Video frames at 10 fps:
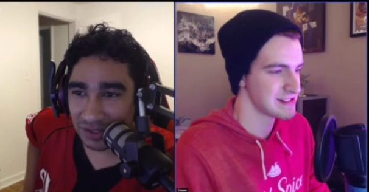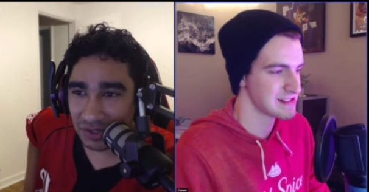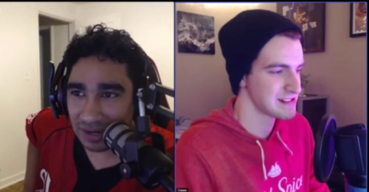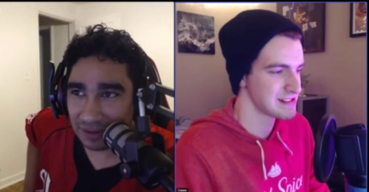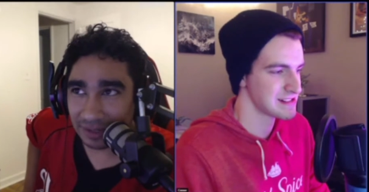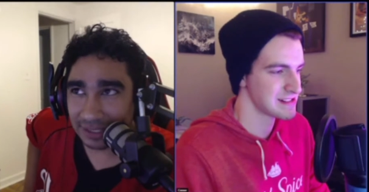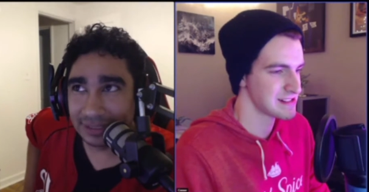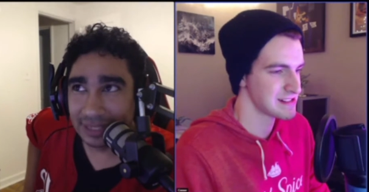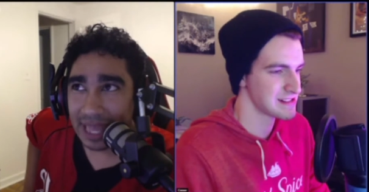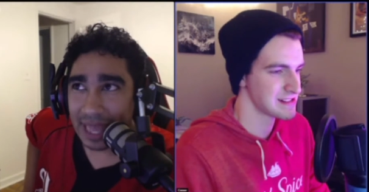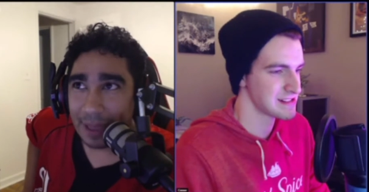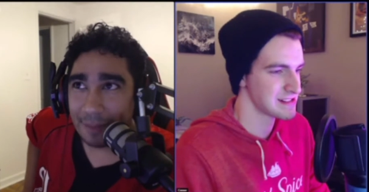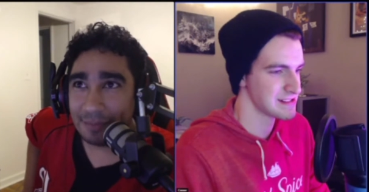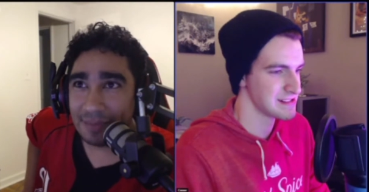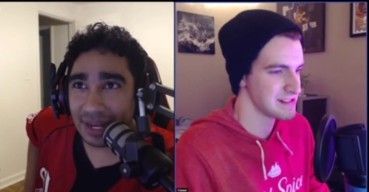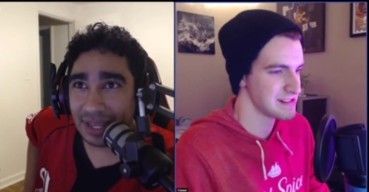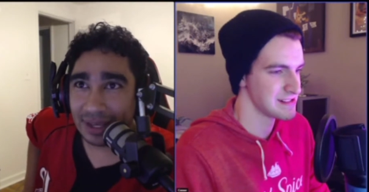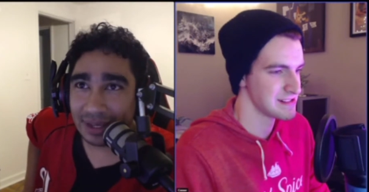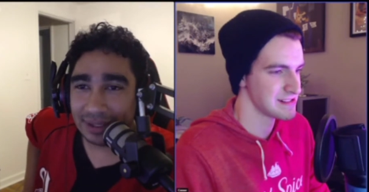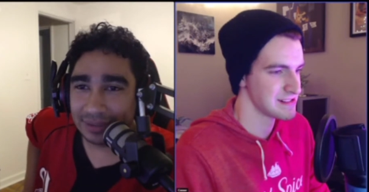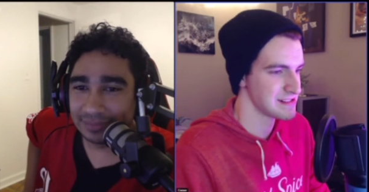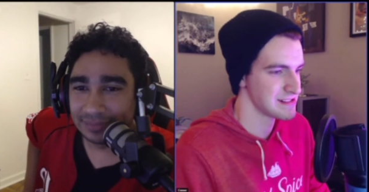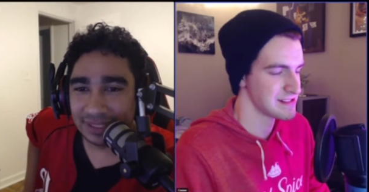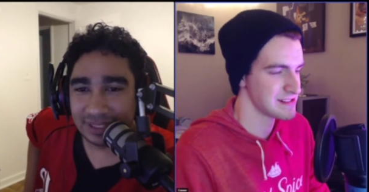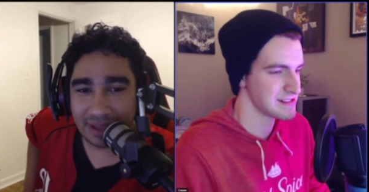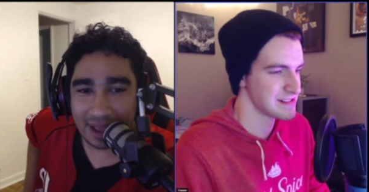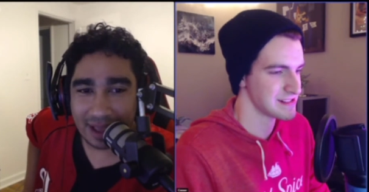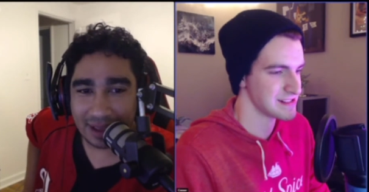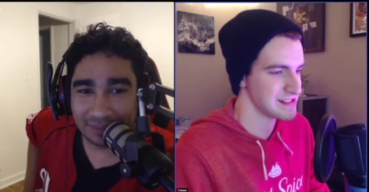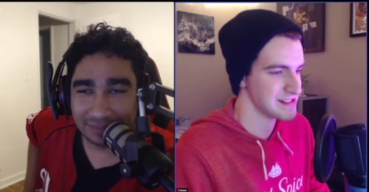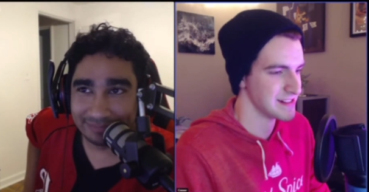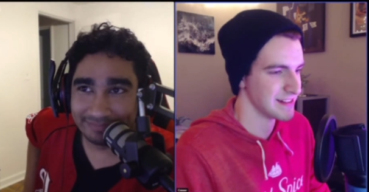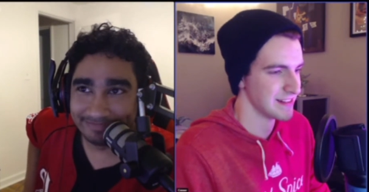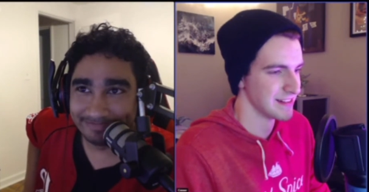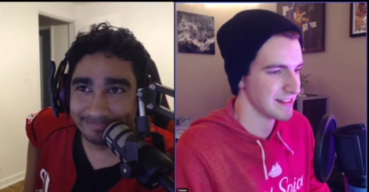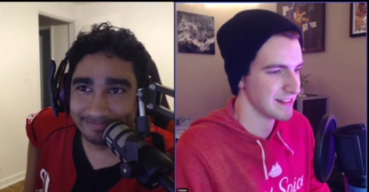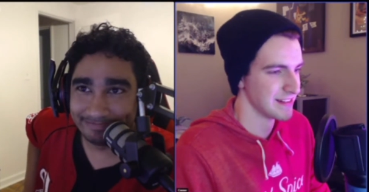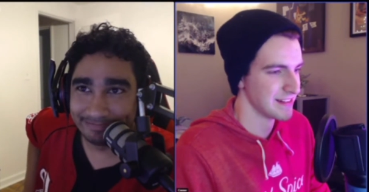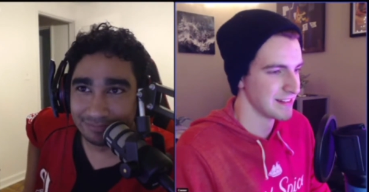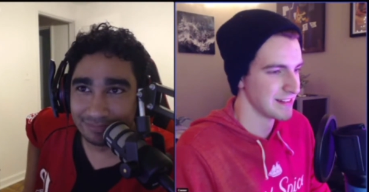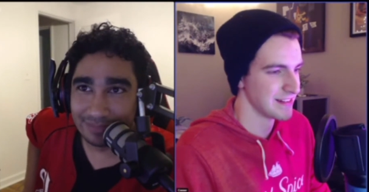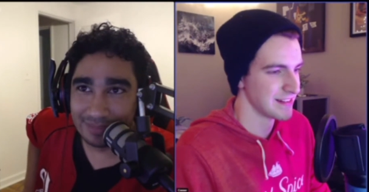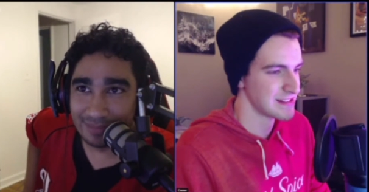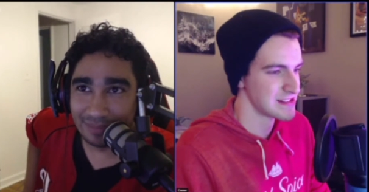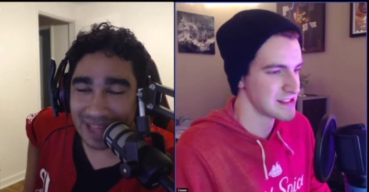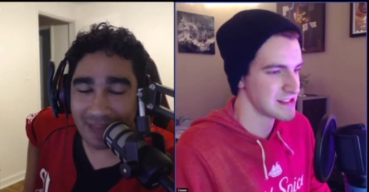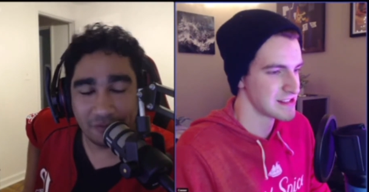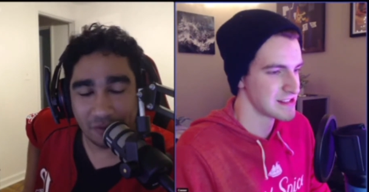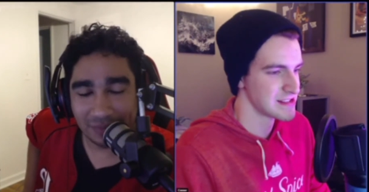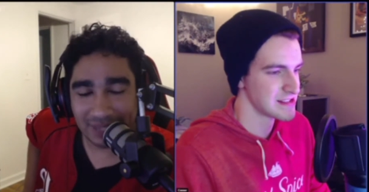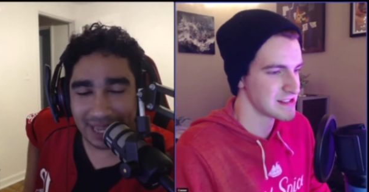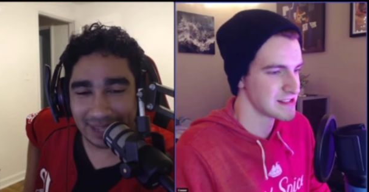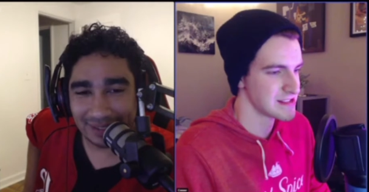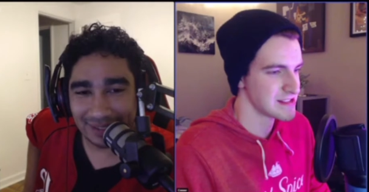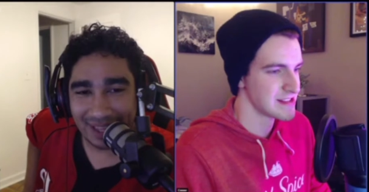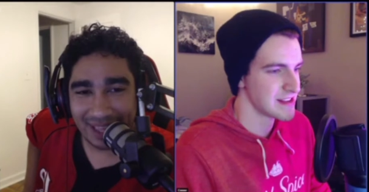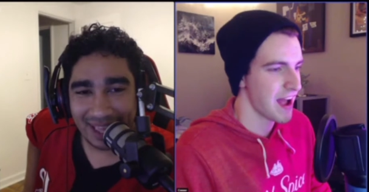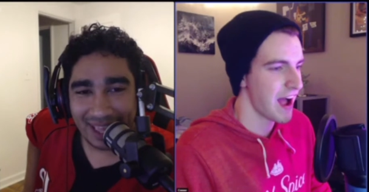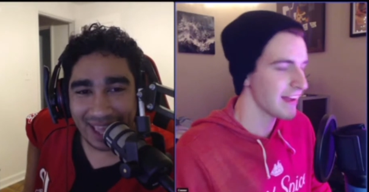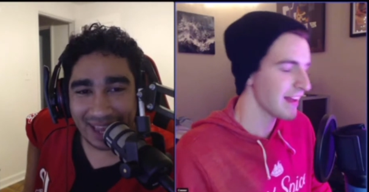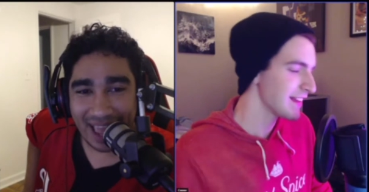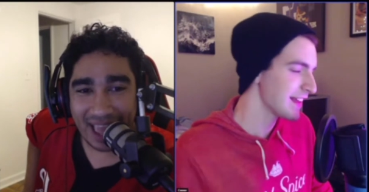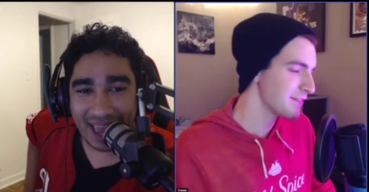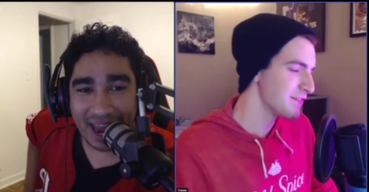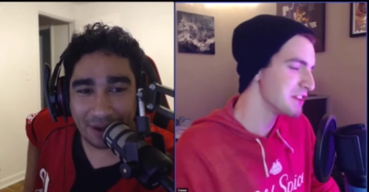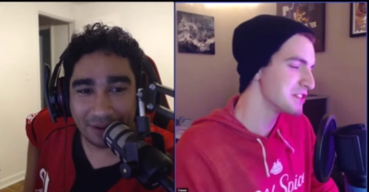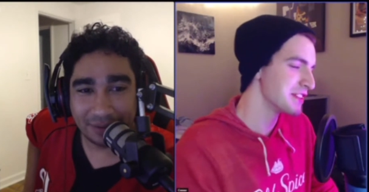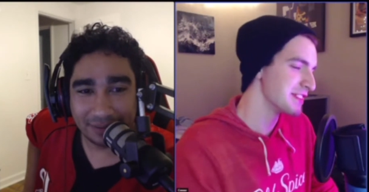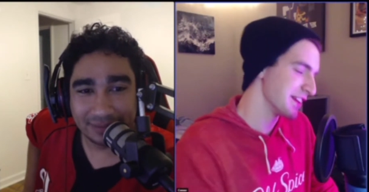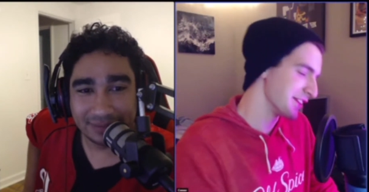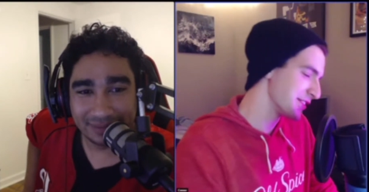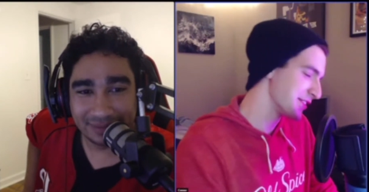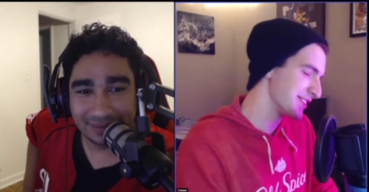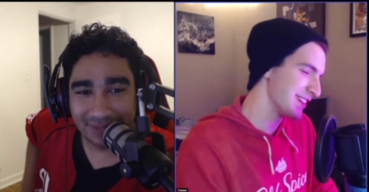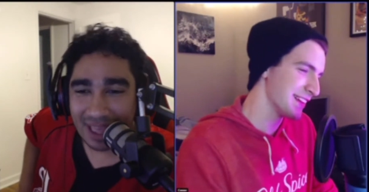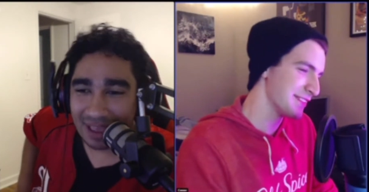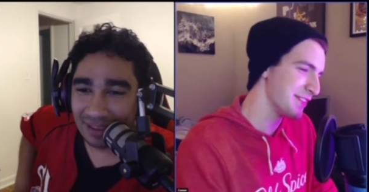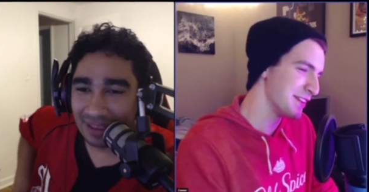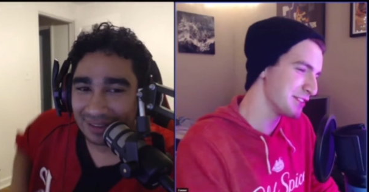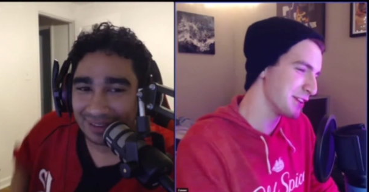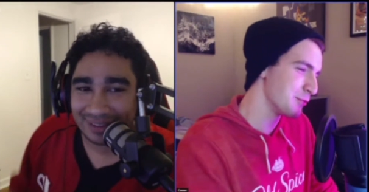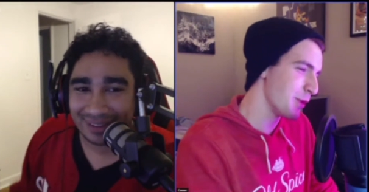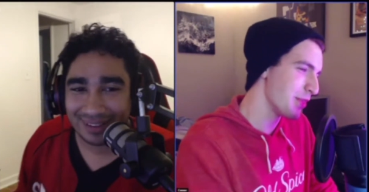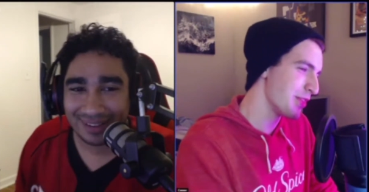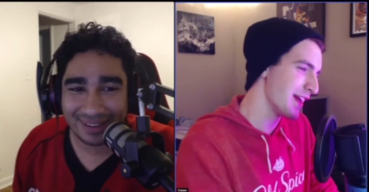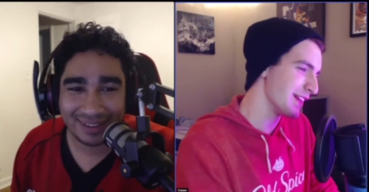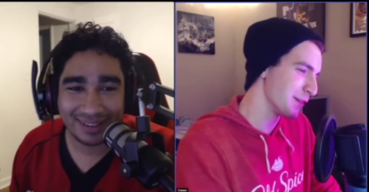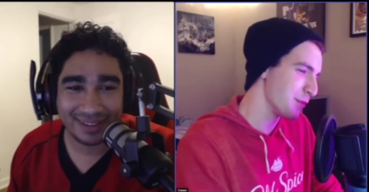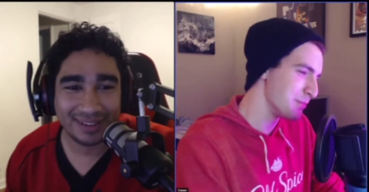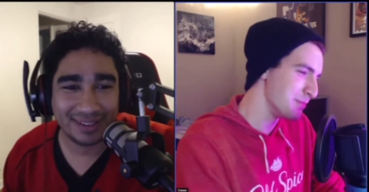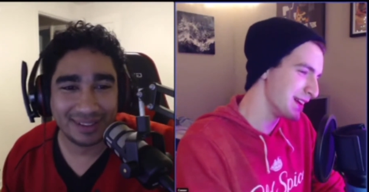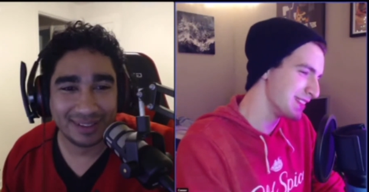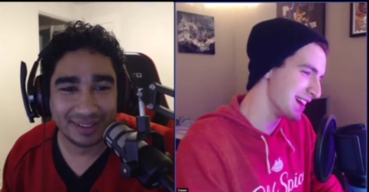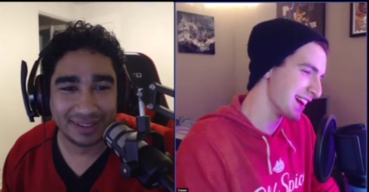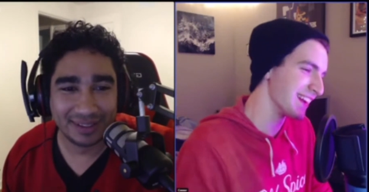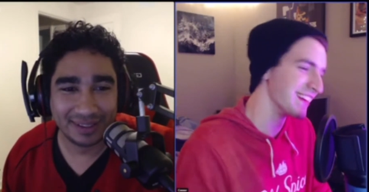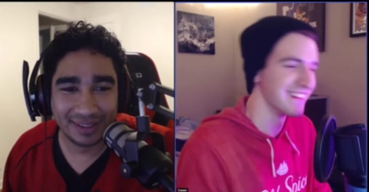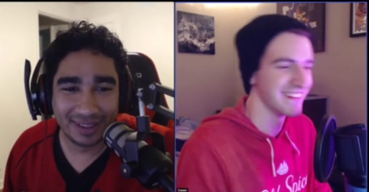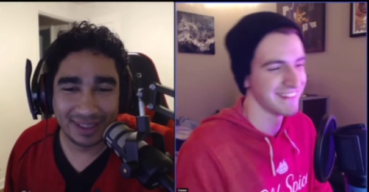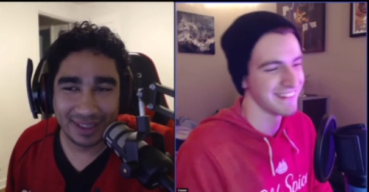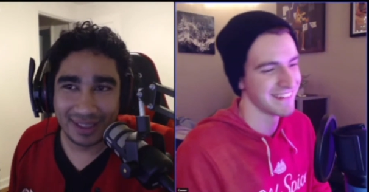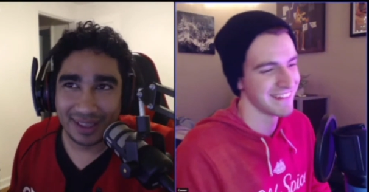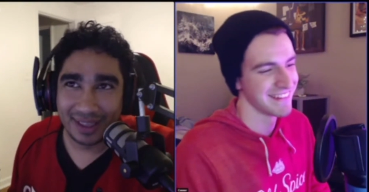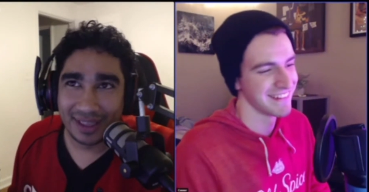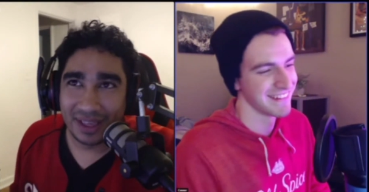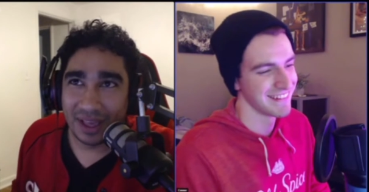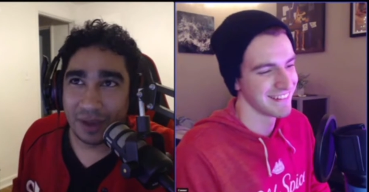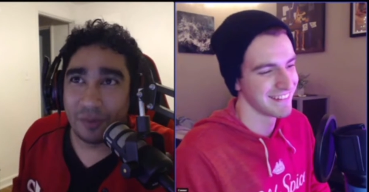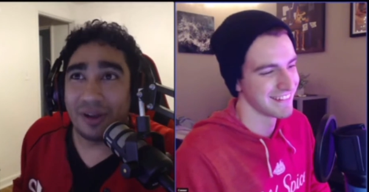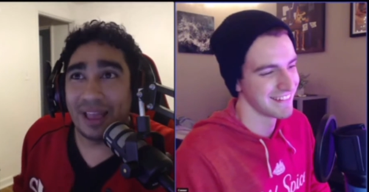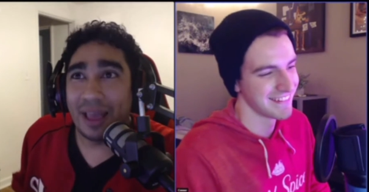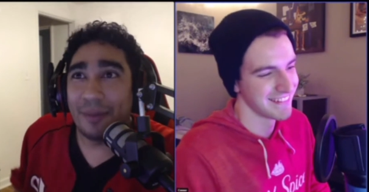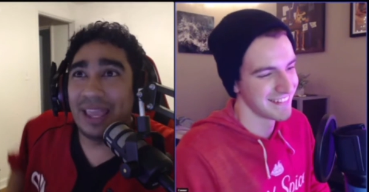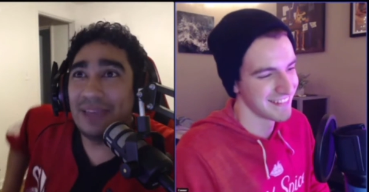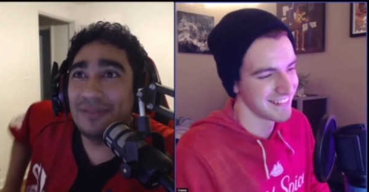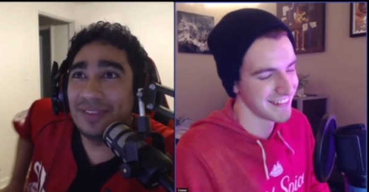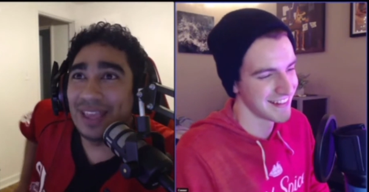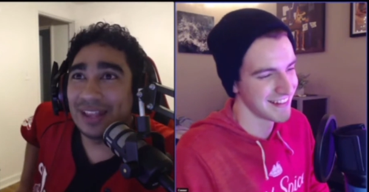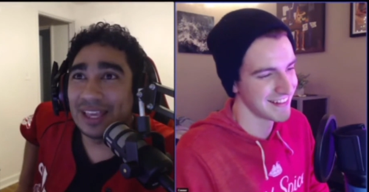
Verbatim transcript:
Speaker 1: two different media um, platforms, I guess.
Speaker 2: And, I, I, like how, finishing things. I like finishing one thing, like one big thing.
Speaker 1: Well, I mean, even then,